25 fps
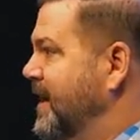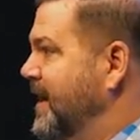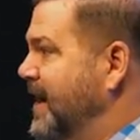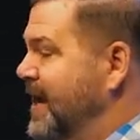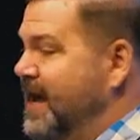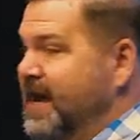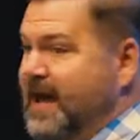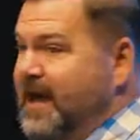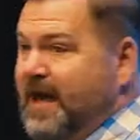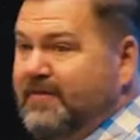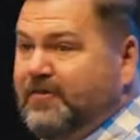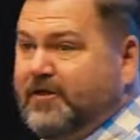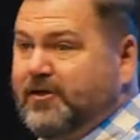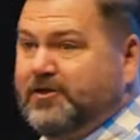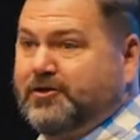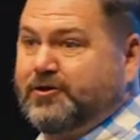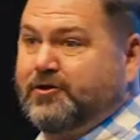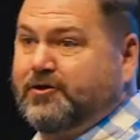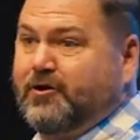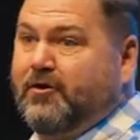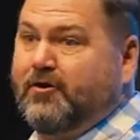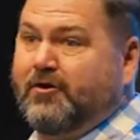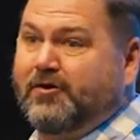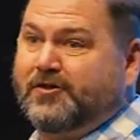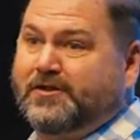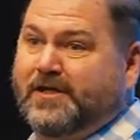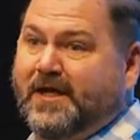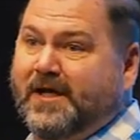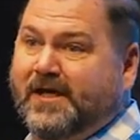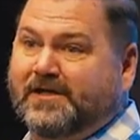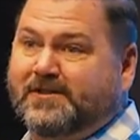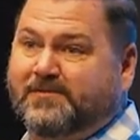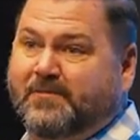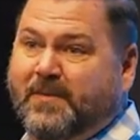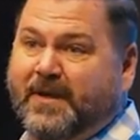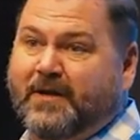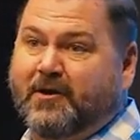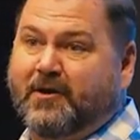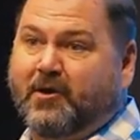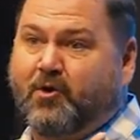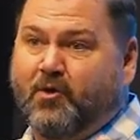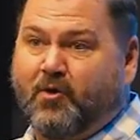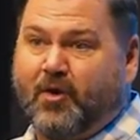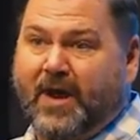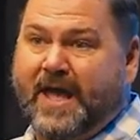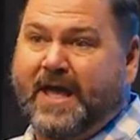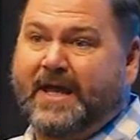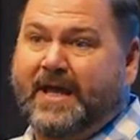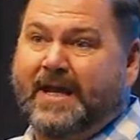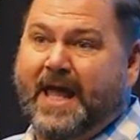And the church has been
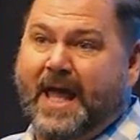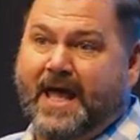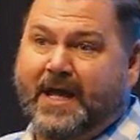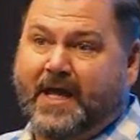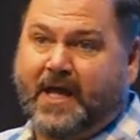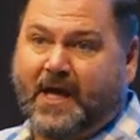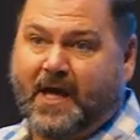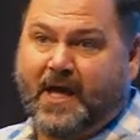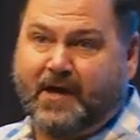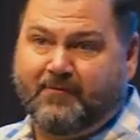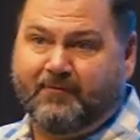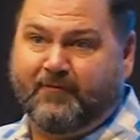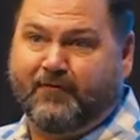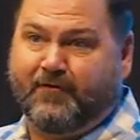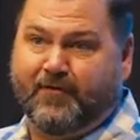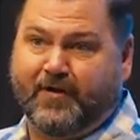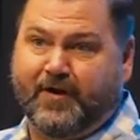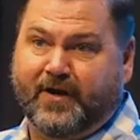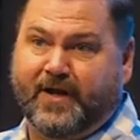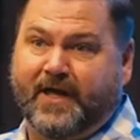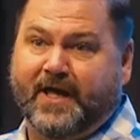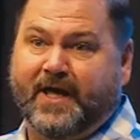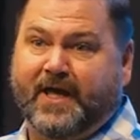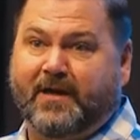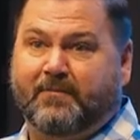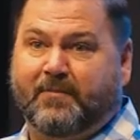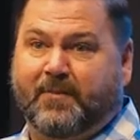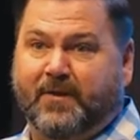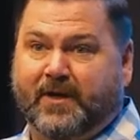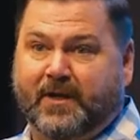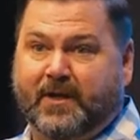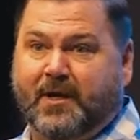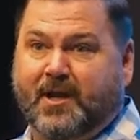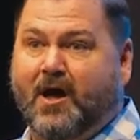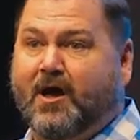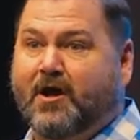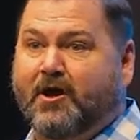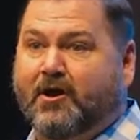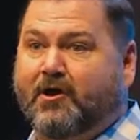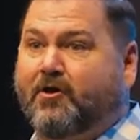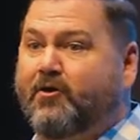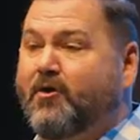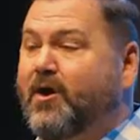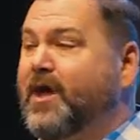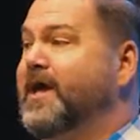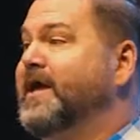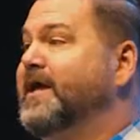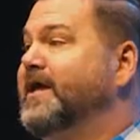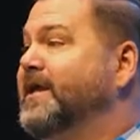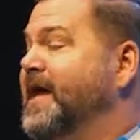great at comforting, but not
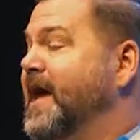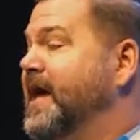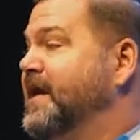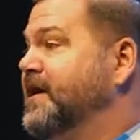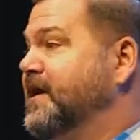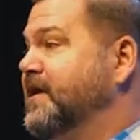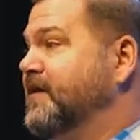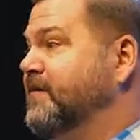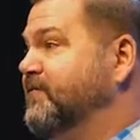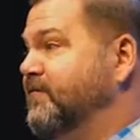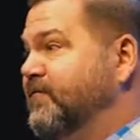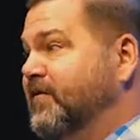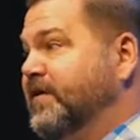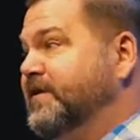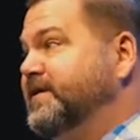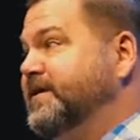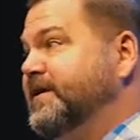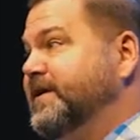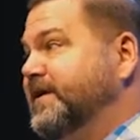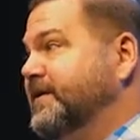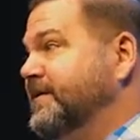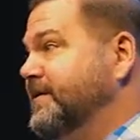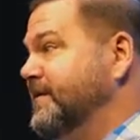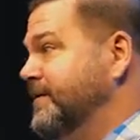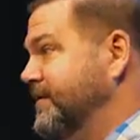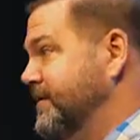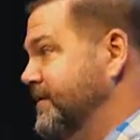great at confronting.